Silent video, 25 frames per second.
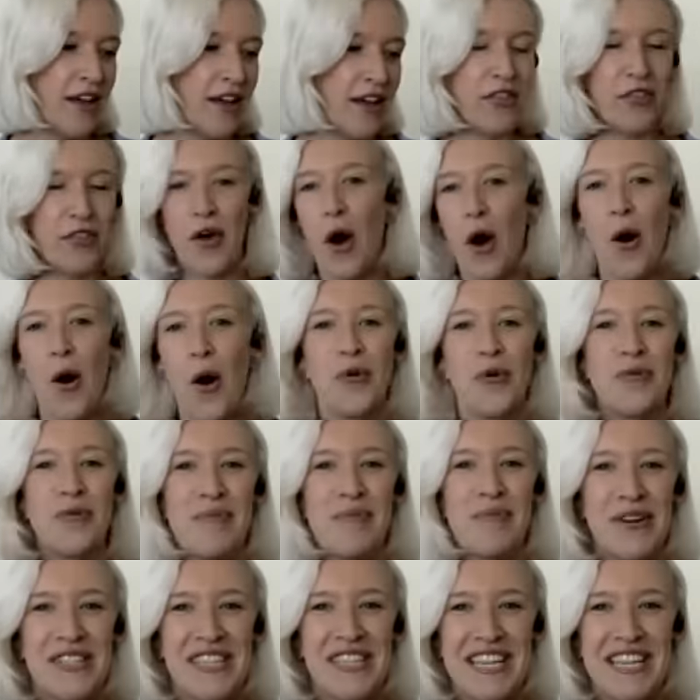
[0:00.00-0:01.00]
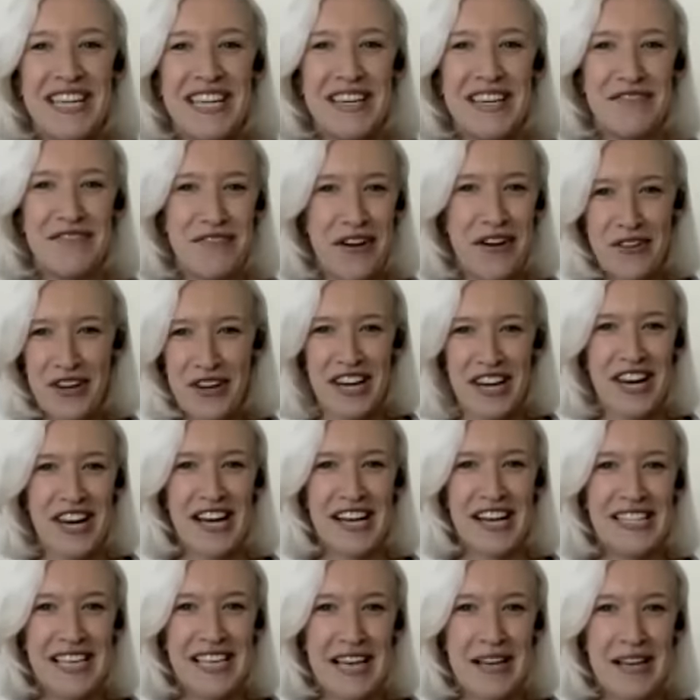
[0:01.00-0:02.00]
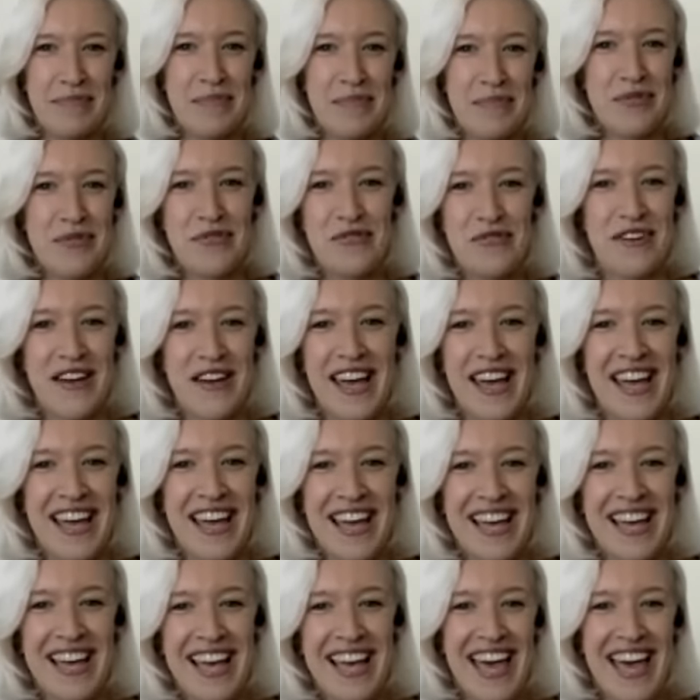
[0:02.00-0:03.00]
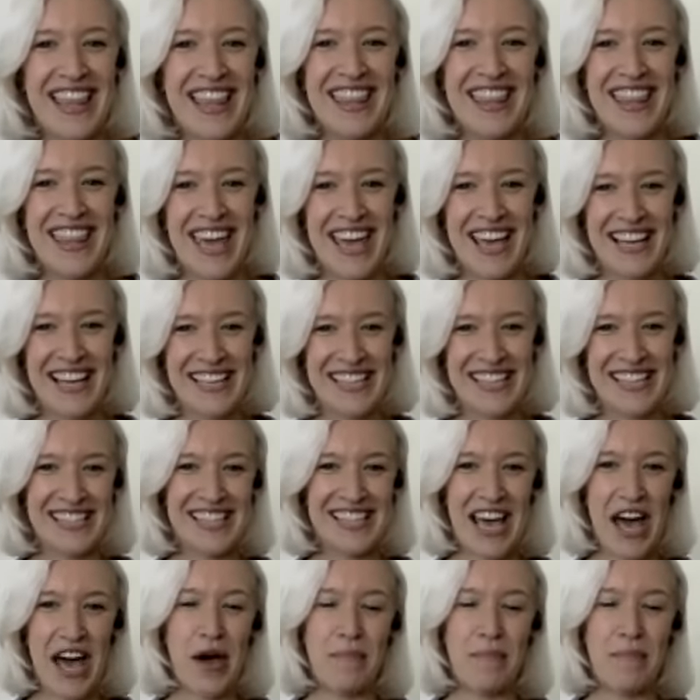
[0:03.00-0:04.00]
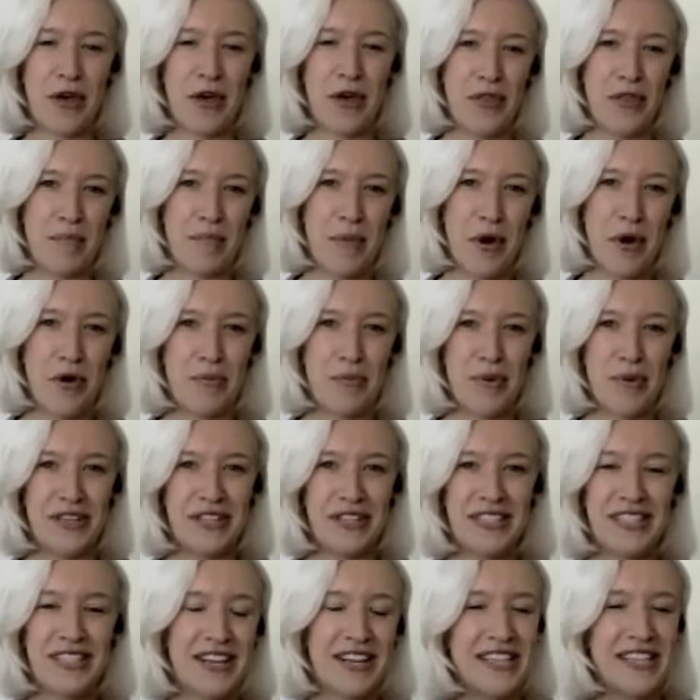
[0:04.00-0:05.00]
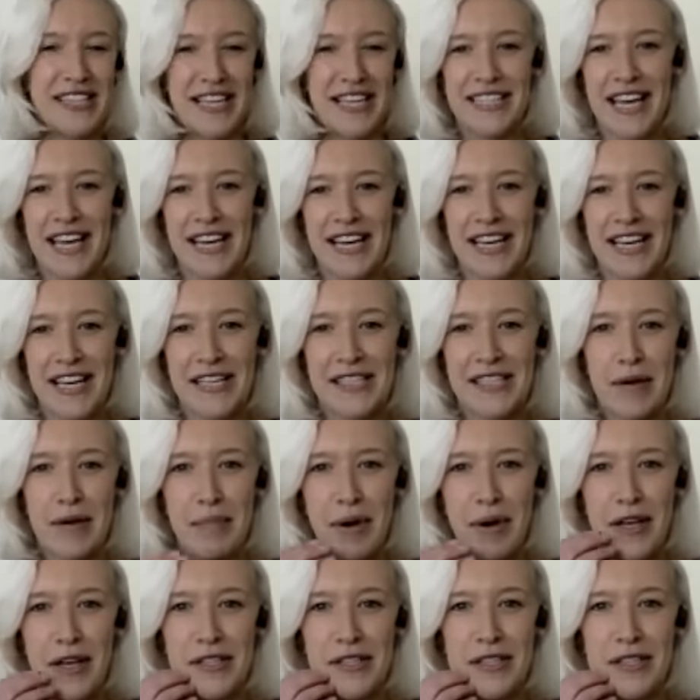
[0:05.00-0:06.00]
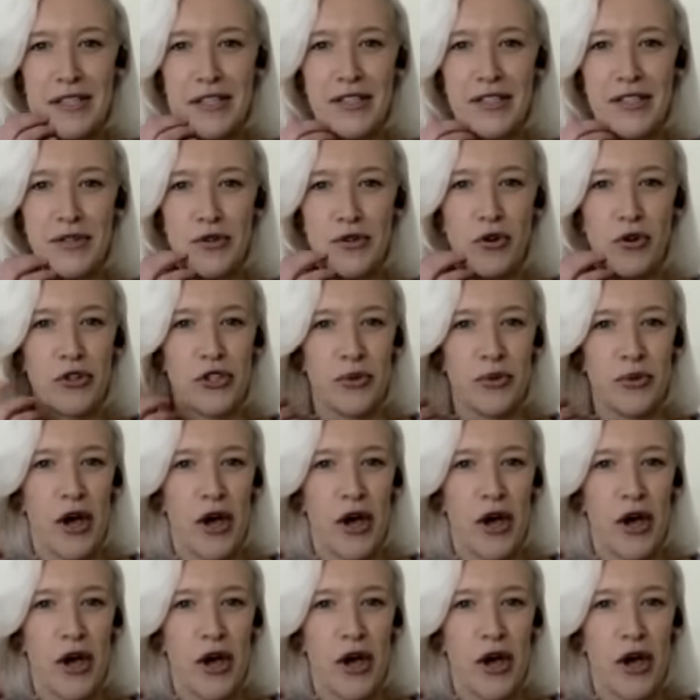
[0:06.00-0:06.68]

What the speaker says: the whole body, vocalizing, moving and things. At the moment, I said tending because I might not do it